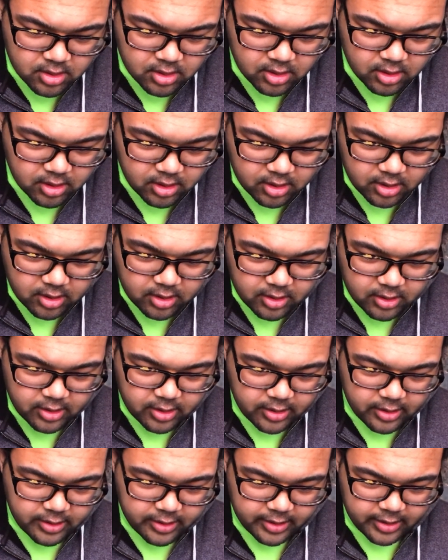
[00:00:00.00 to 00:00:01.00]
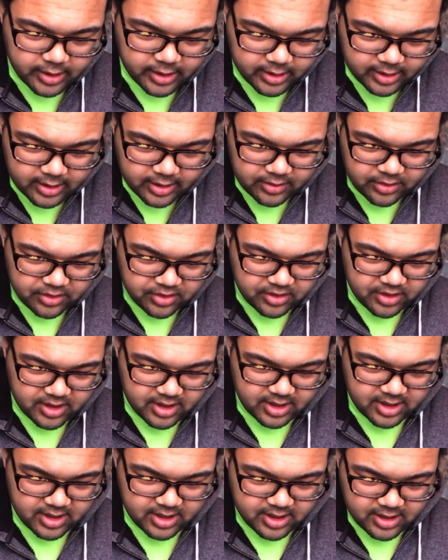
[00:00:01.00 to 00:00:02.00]
Alright, let's see
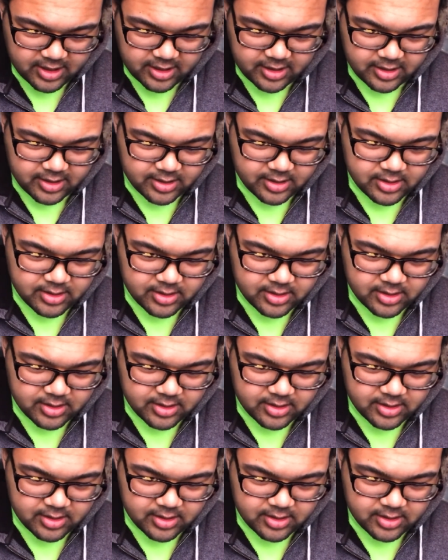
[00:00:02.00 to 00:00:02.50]
here.